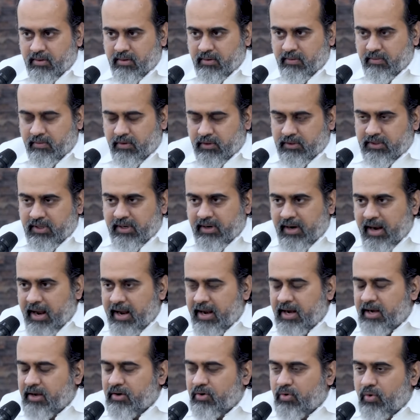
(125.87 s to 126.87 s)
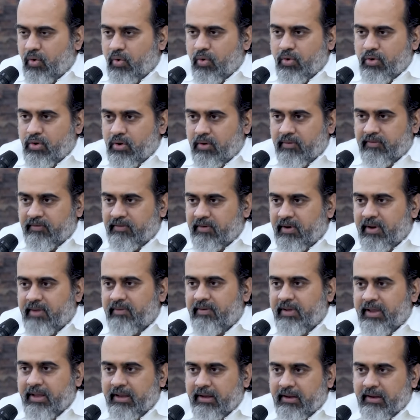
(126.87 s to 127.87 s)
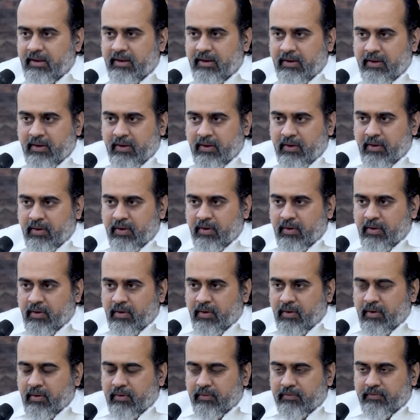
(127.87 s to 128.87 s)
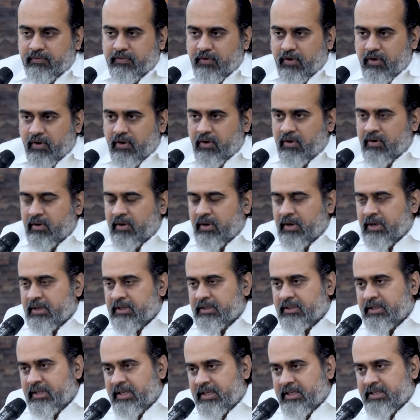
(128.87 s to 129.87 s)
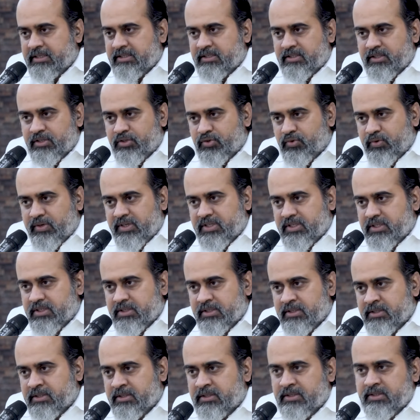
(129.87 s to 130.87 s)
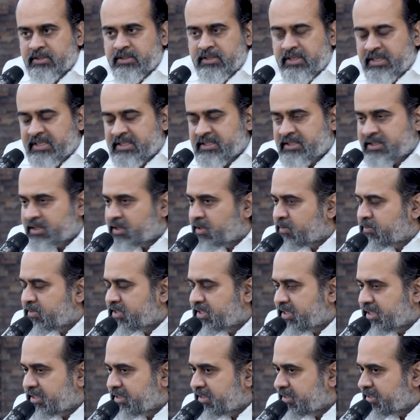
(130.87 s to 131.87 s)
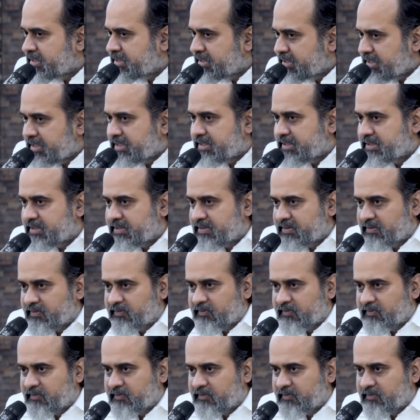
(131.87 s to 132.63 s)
what the right code of living for these situations, these circumstances is.